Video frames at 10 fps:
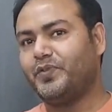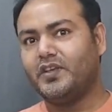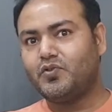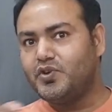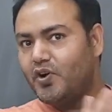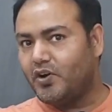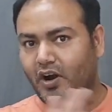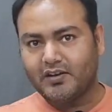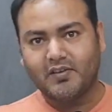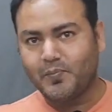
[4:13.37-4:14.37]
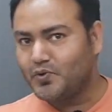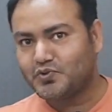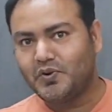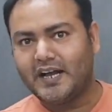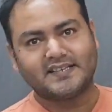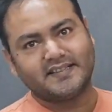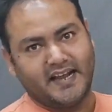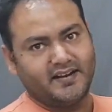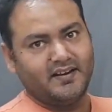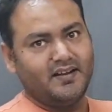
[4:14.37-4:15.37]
So you are not supposed to ask that.